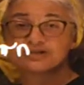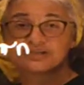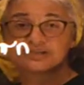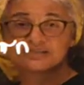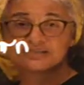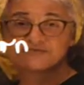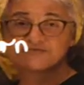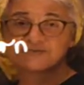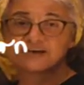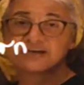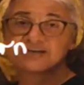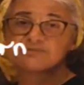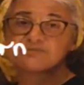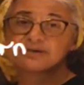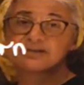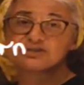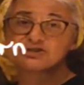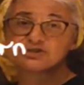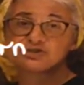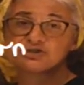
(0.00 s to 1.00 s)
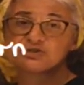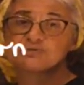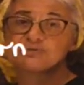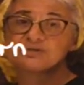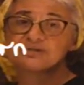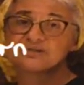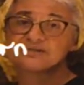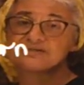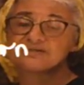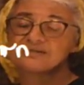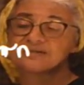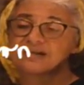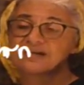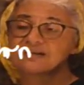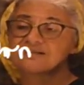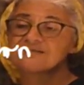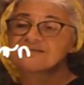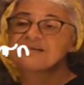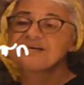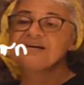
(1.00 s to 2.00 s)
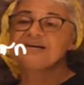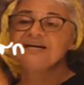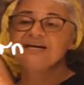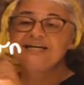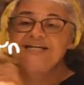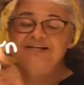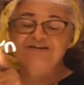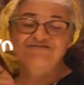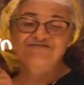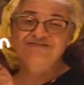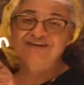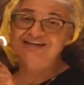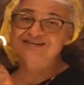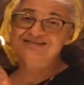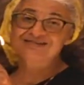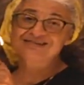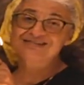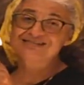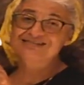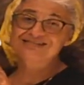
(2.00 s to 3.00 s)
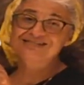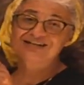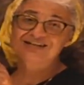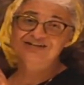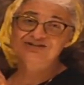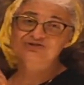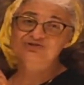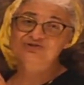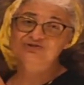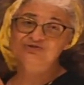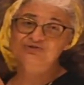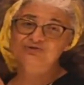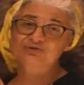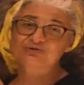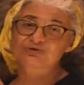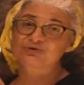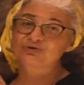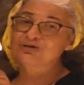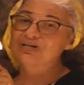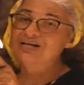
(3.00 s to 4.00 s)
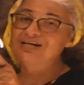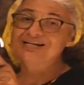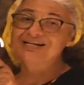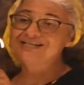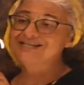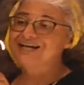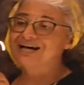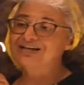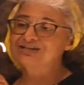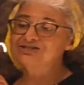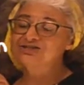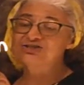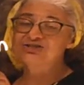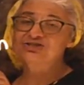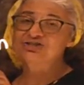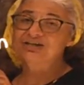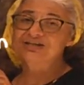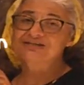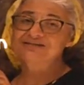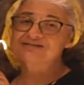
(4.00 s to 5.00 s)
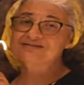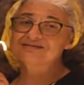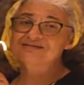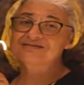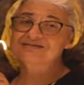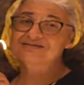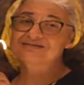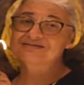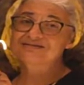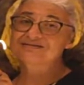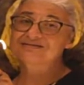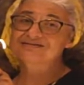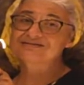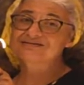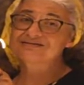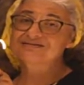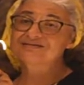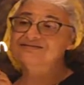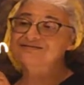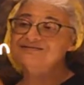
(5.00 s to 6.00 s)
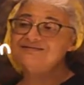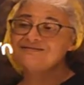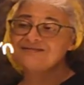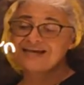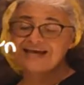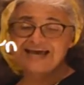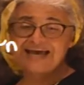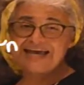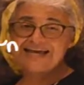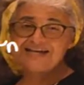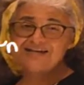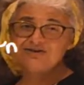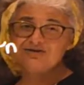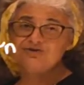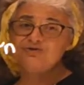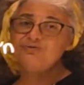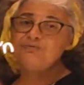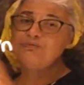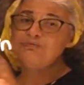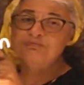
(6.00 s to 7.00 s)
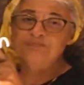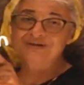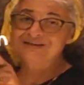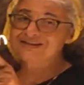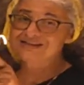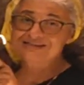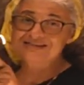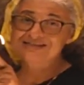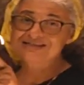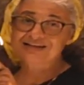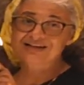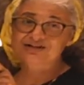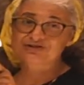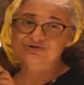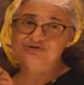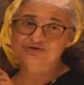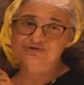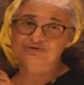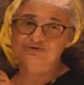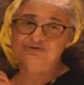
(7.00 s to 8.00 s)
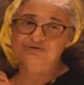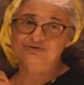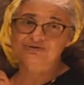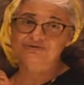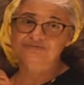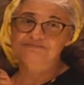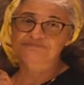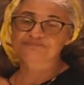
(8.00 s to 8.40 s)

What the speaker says: to divide by 2 in this case, it affects the entire circle, not just the angle, but the entire circle.